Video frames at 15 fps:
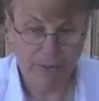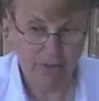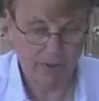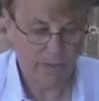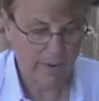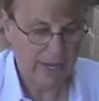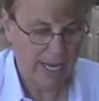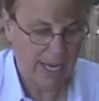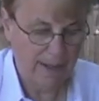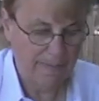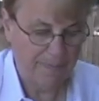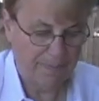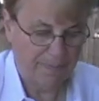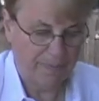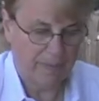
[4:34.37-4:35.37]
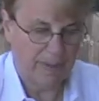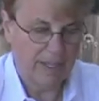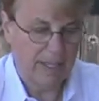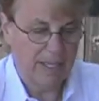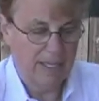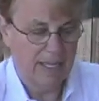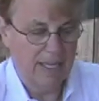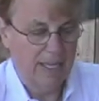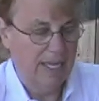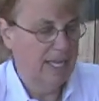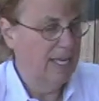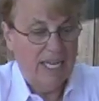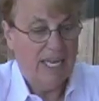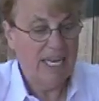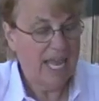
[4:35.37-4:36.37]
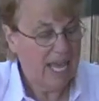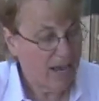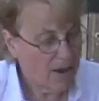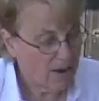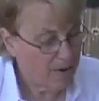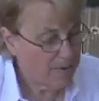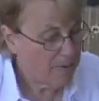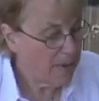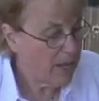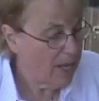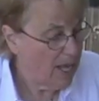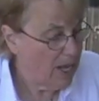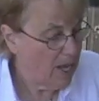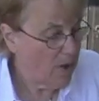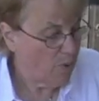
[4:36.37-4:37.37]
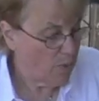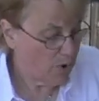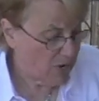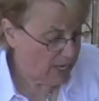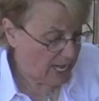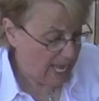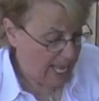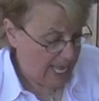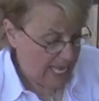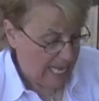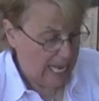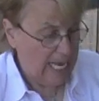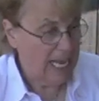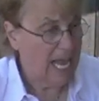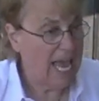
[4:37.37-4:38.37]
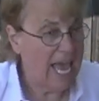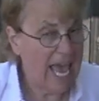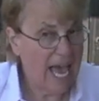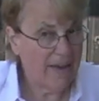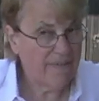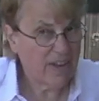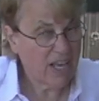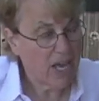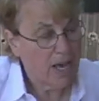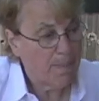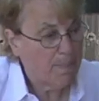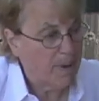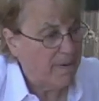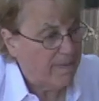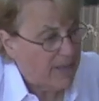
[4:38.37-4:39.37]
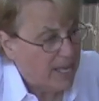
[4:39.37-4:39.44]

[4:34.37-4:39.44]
3. Now we're going to add a half a cup of